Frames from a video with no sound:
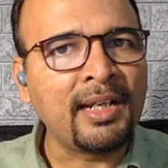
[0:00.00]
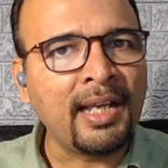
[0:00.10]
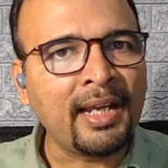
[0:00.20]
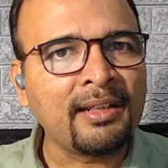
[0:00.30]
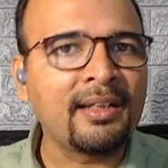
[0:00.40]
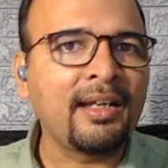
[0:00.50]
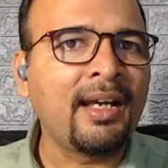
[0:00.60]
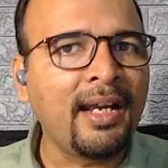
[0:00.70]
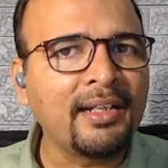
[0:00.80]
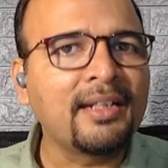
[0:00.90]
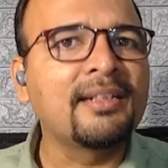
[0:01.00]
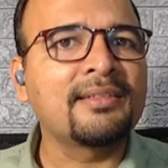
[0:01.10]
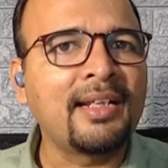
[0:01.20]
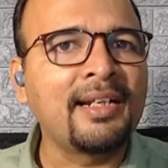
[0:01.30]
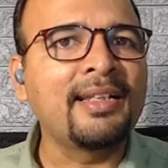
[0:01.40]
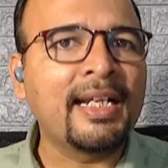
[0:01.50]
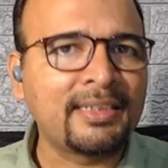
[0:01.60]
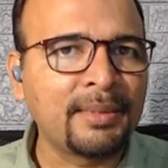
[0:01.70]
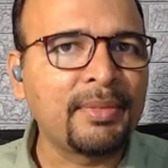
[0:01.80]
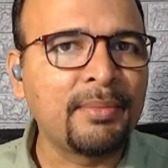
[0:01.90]
lakh and understand the
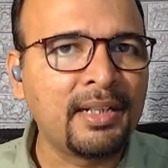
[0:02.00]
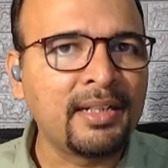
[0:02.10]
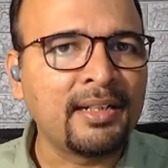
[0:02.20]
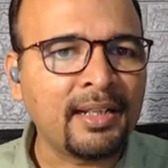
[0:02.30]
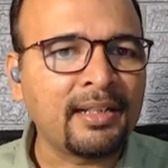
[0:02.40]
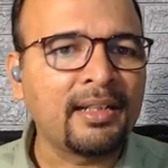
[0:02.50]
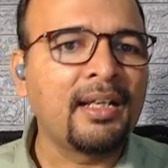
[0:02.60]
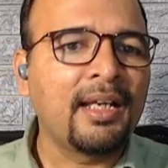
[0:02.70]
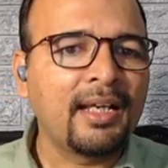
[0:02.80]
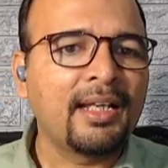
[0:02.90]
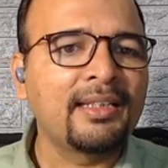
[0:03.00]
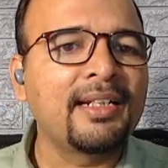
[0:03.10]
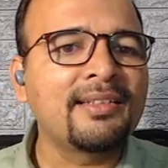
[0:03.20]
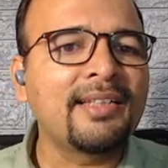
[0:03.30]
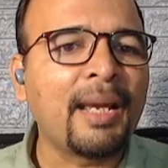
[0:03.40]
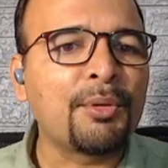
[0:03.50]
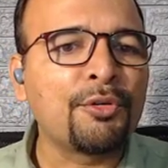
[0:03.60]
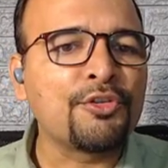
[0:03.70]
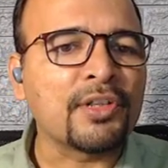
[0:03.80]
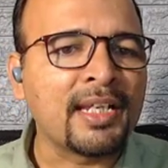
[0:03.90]
acceptable intake. That is the
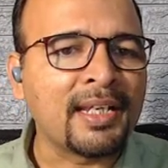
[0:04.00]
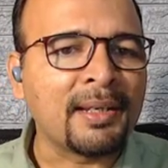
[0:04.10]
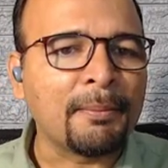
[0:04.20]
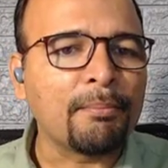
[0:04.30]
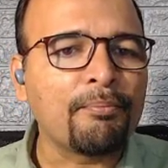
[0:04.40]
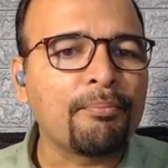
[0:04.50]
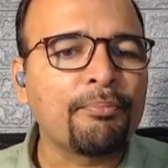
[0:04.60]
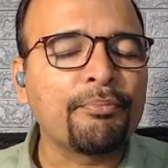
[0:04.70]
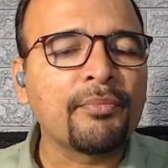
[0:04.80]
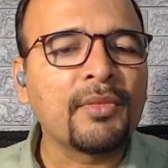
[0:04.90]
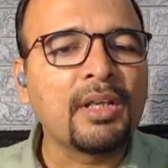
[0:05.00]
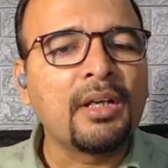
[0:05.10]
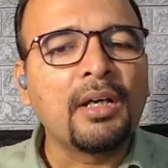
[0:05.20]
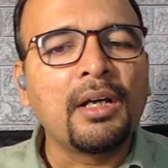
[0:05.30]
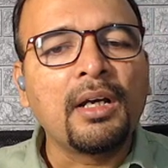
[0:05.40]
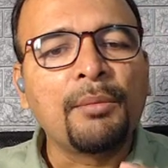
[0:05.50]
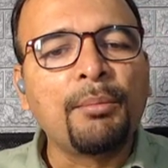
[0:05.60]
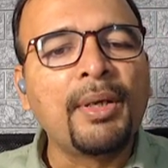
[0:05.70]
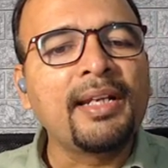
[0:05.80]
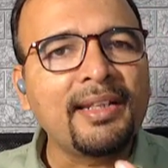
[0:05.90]
approach A.
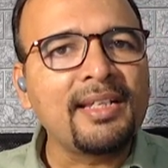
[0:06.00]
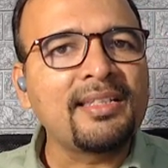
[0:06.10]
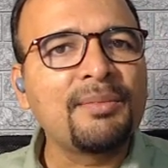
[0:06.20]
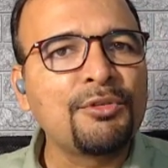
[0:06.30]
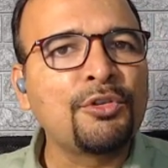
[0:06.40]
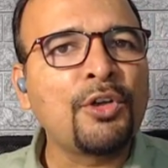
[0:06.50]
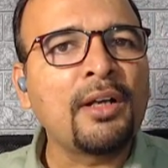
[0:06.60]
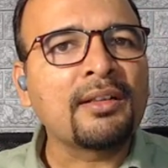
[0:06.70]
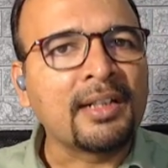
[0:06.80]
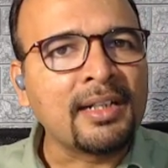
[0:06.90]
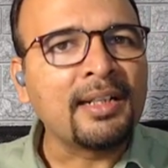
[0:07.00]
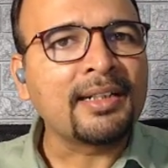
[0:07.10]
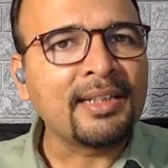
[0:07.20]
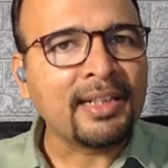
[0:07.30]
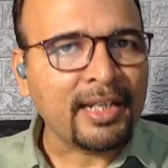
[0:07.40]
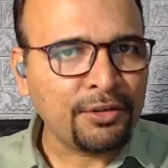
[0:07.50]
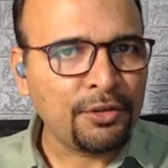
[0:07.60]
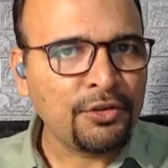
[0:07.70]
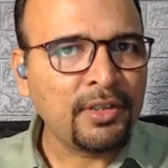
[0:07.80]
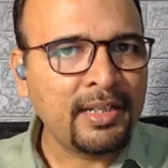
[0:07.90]
But in case if you do not conduct the
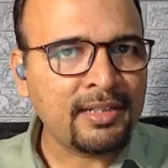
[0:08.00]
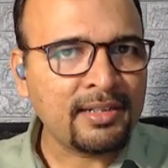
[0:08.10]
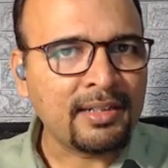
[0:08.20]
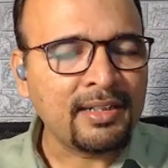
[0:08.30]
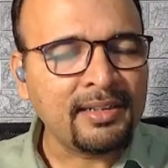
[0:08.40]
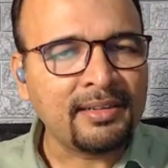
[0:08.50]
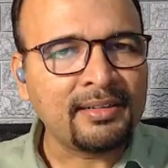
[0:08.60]
carcinogenic study